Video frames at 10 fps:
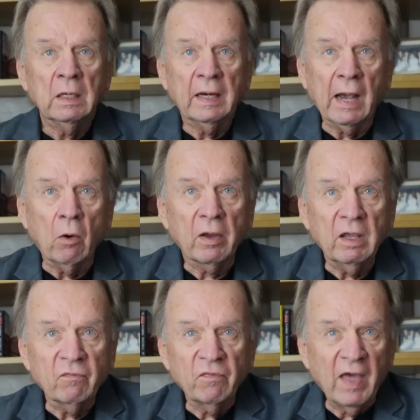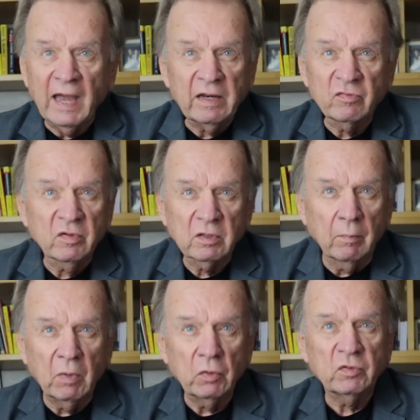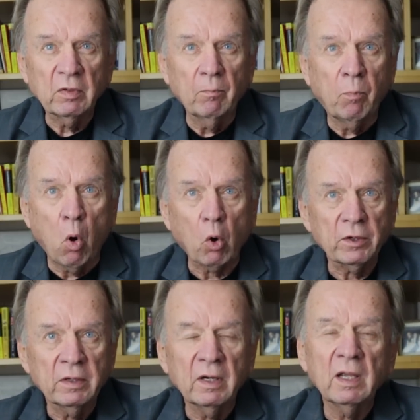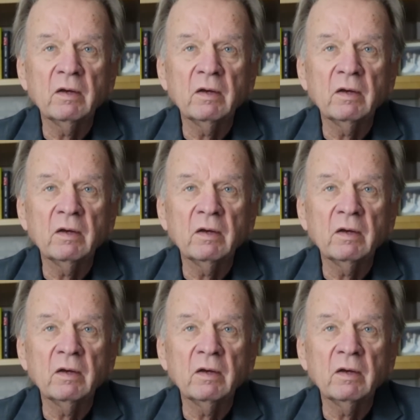now, if that isn't the most important